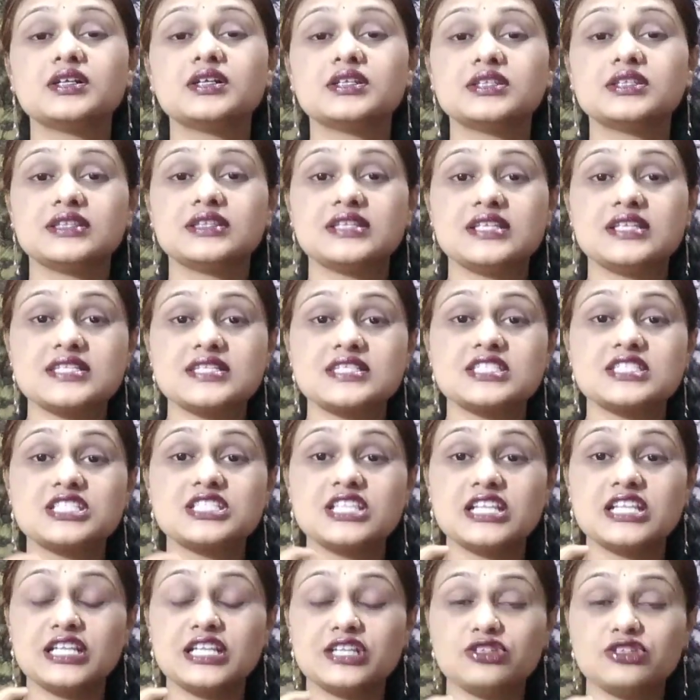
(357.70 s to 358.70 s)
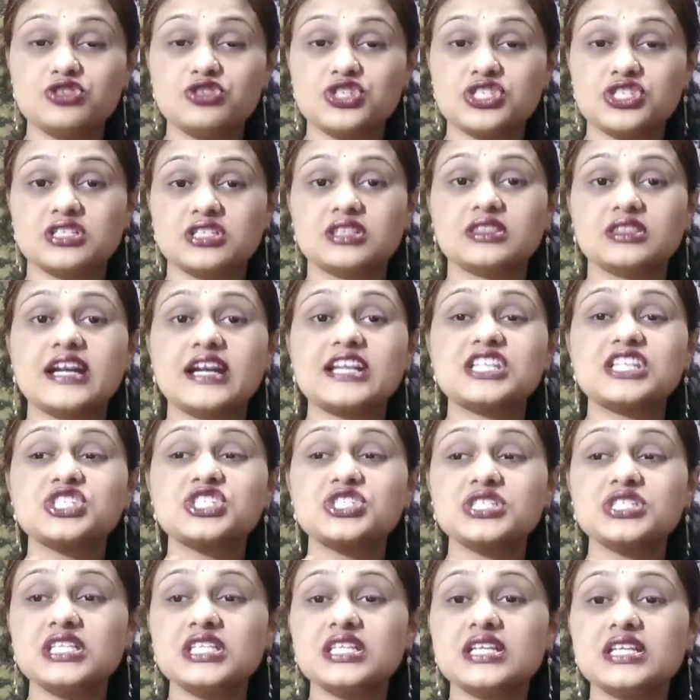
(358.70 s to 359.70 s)
this delusion that
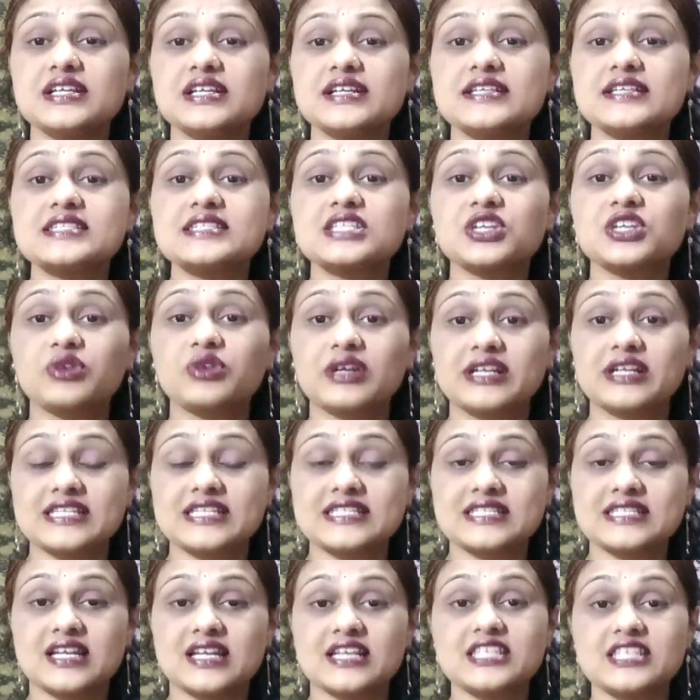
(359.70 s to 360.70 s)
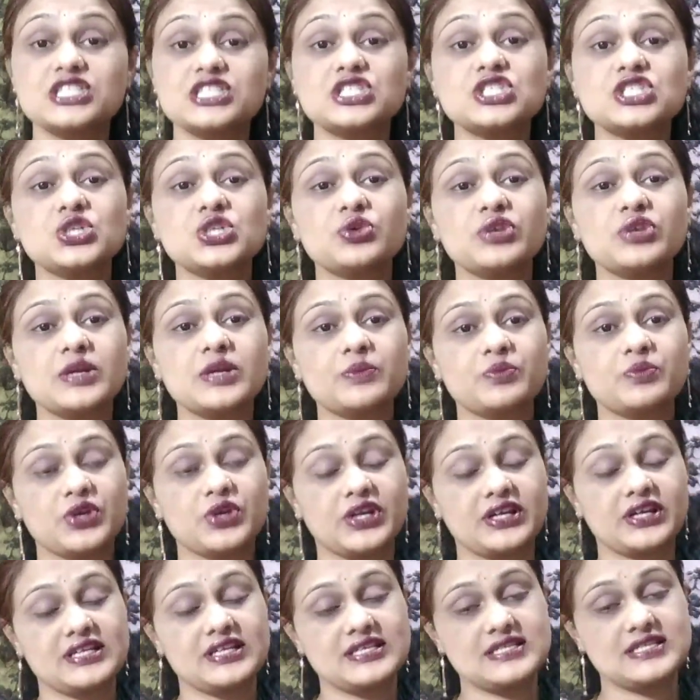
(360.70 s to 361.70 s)
she is criticized during
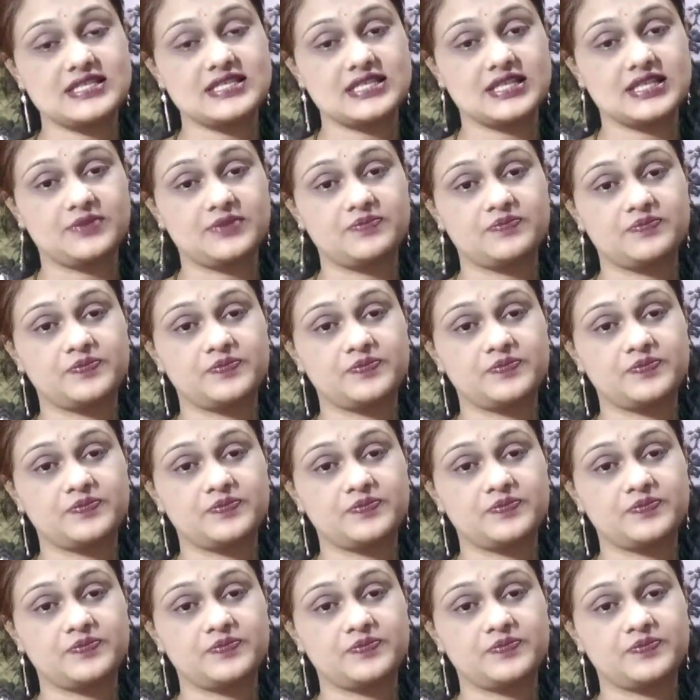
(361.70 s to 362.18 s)
pregnancy.